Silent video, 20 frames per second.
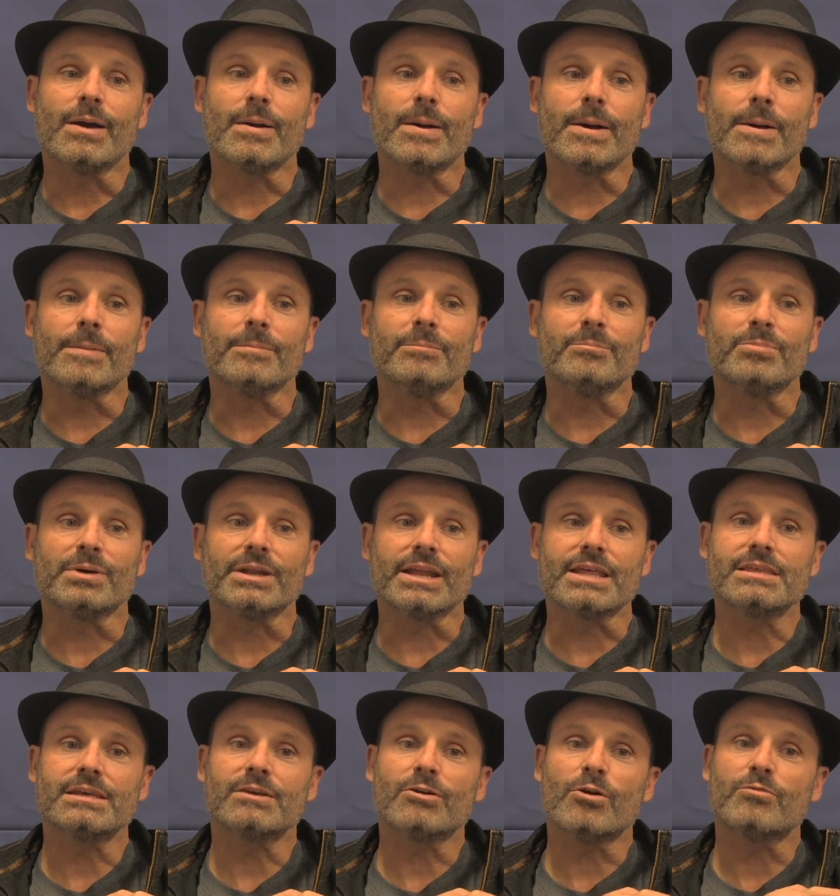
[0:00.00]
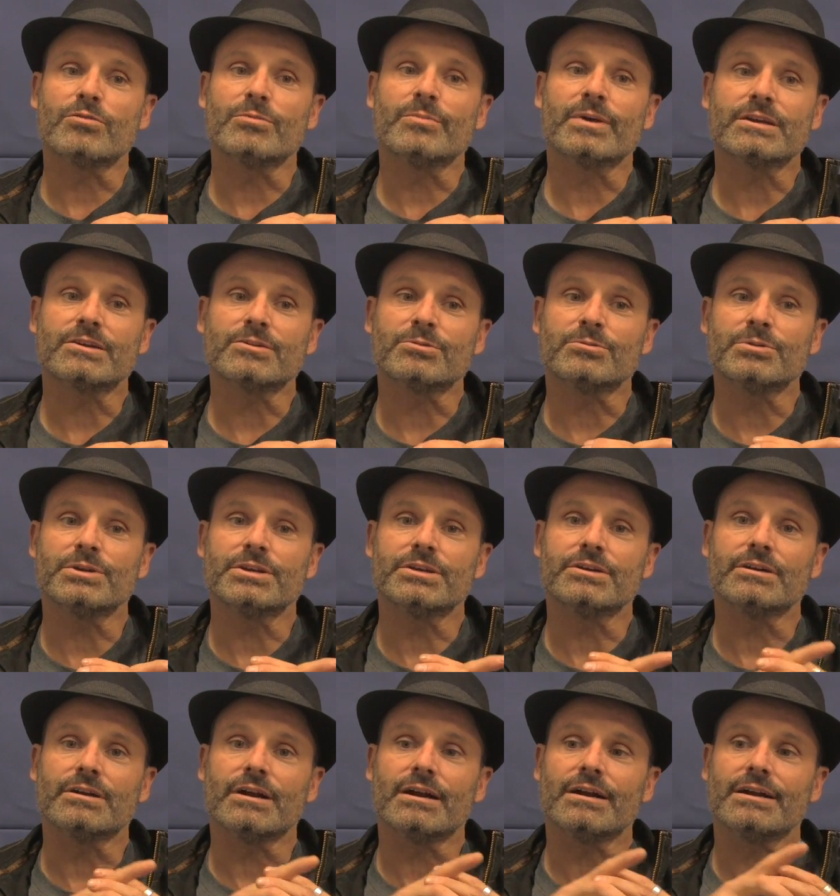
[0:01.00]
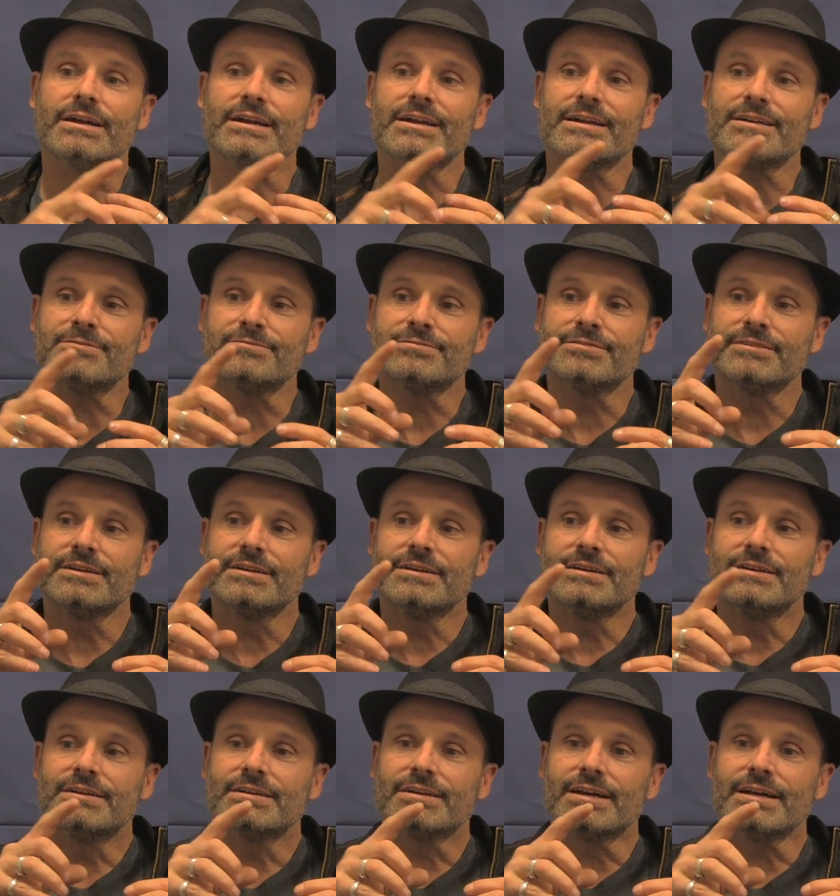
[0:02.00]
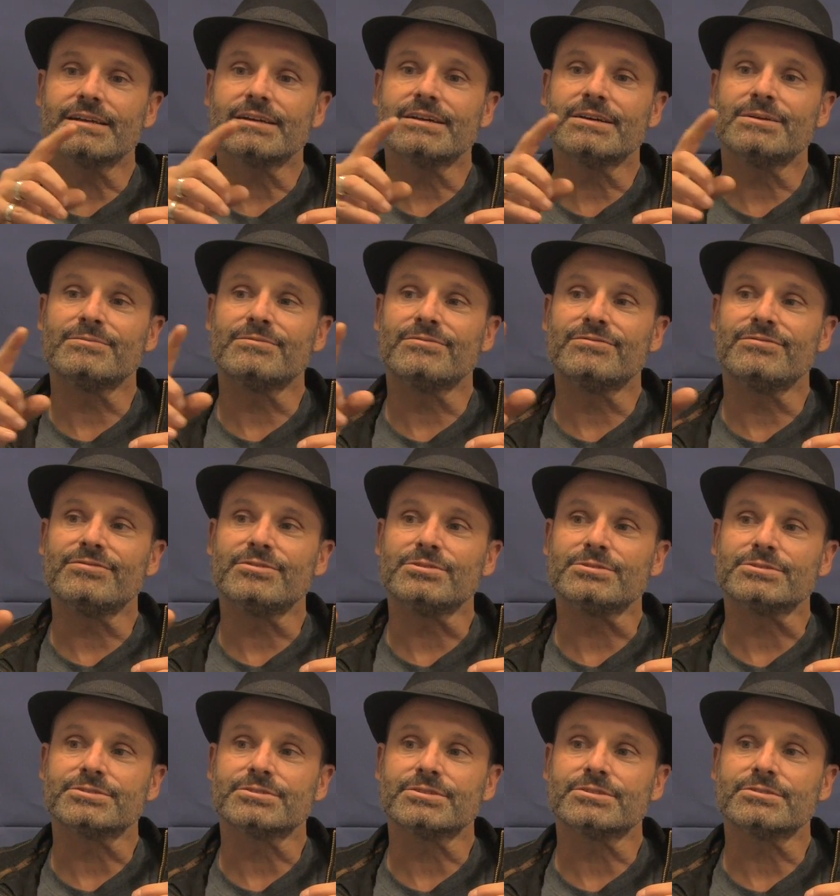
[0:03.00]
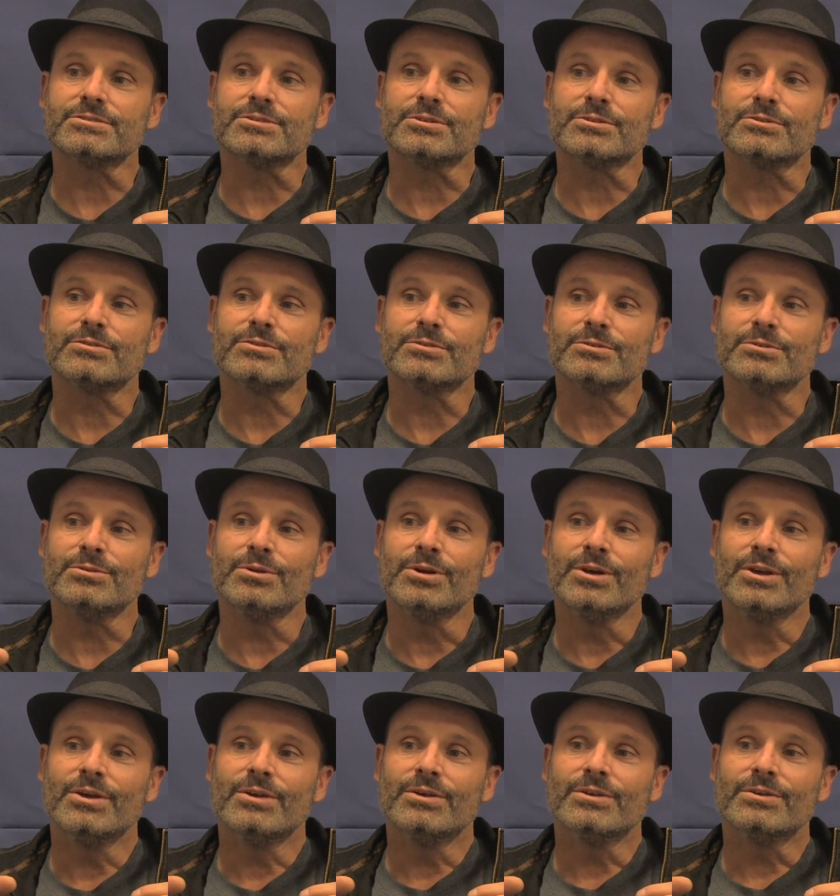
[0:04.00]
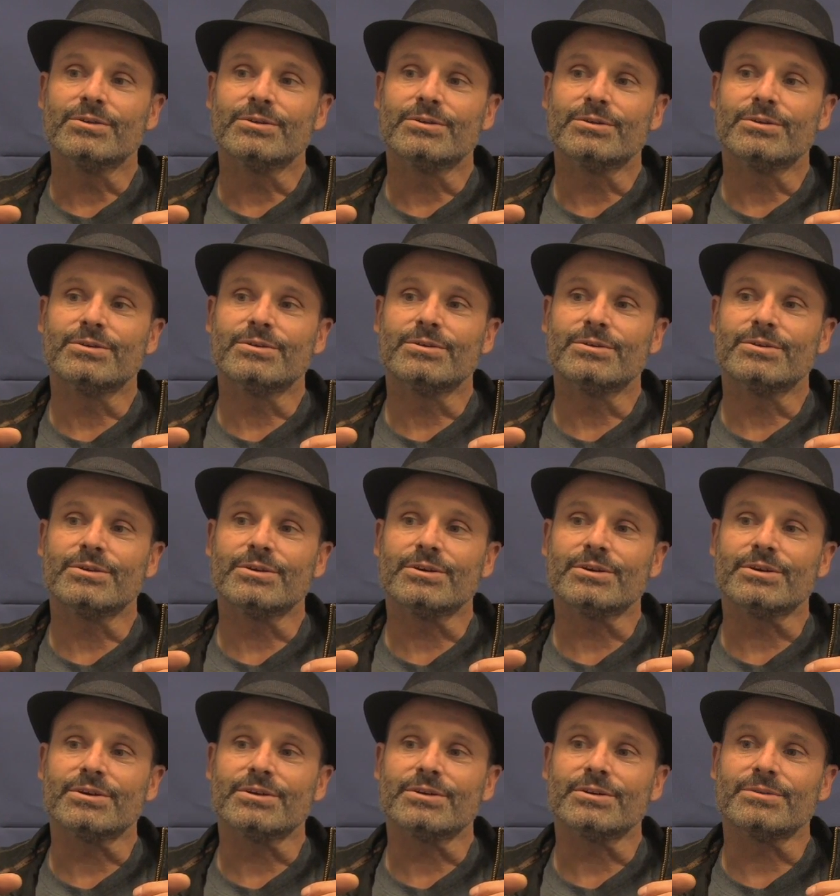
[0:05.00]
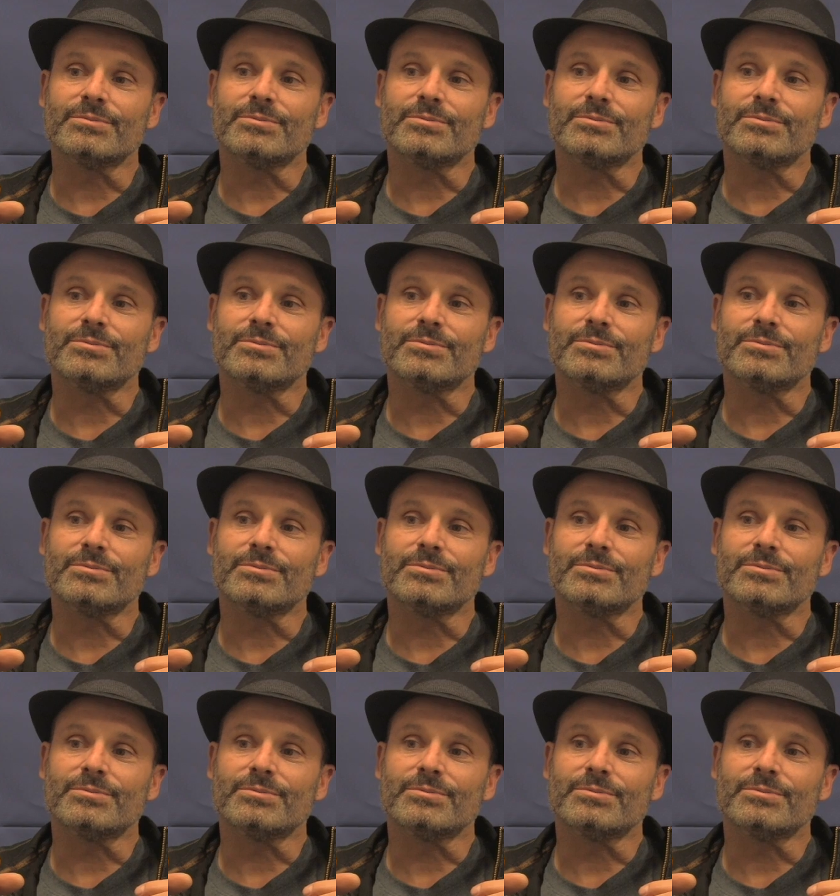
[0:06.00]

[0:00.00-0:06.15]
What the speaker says: But I think over my career, I have kind of come full circle to a